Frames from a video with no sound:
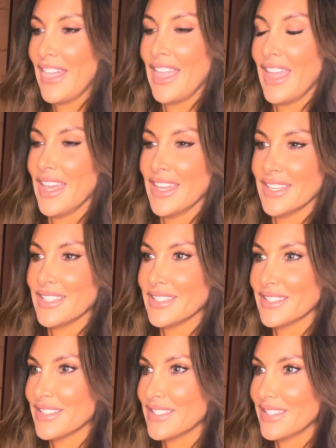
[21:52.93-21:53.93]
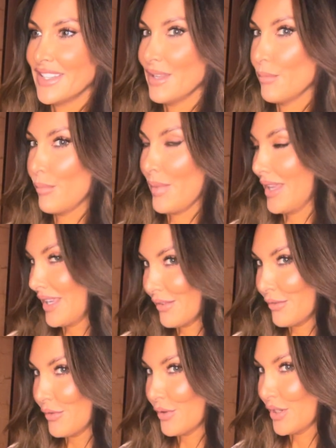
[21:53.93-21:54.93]
and they make
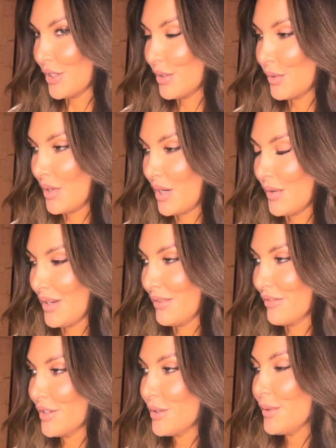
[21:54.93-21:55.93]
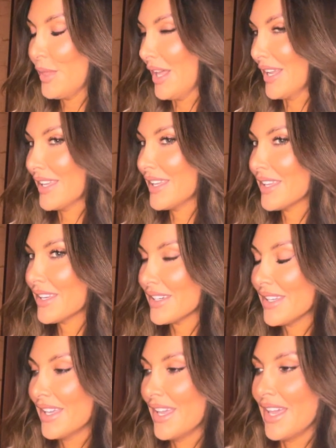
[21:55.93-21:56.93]
it for you however you like.
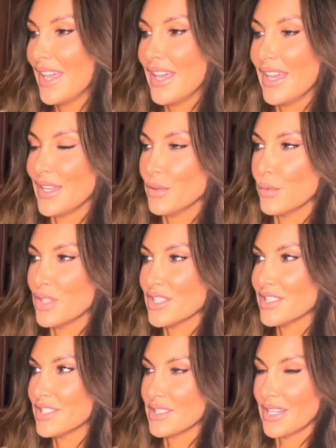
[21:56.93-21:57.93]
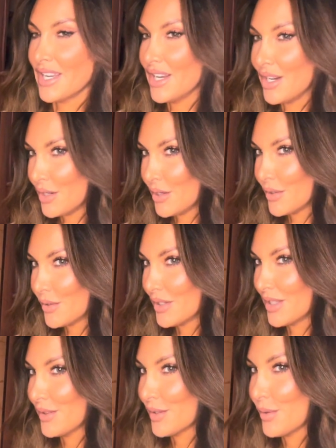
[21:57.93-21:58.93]
And we just sit out
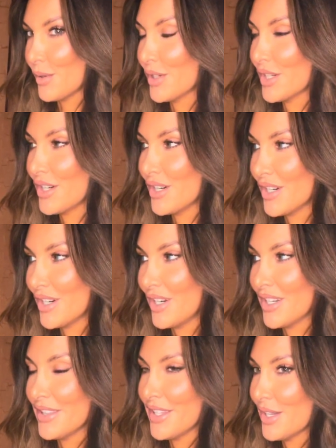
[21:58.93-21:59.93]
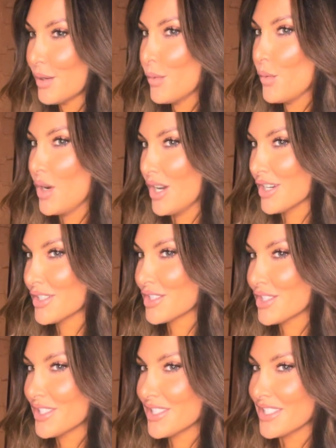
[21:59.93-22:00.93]
in the courtyard and like
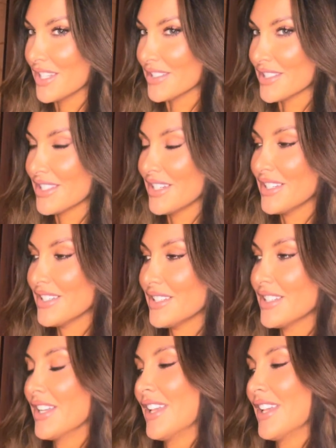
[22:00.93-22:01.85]
watch the sunset